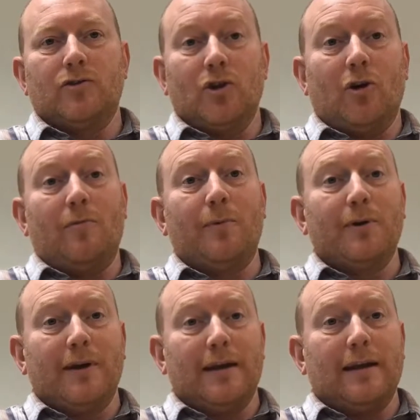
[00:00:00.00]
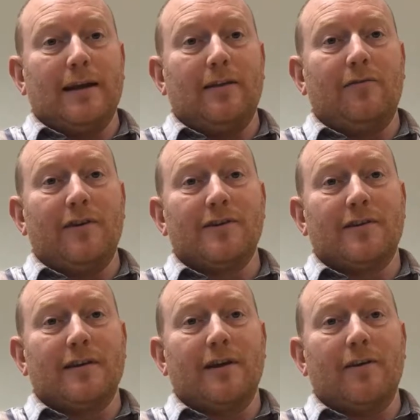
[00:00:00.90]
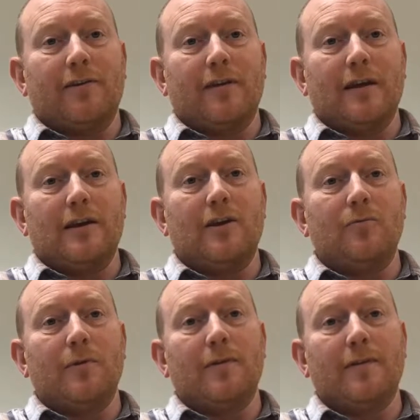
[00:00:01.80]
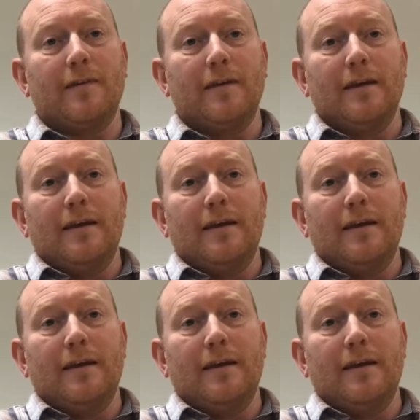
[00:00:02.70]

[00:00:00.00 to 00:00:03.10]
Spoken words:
job in the fish as it does in humans.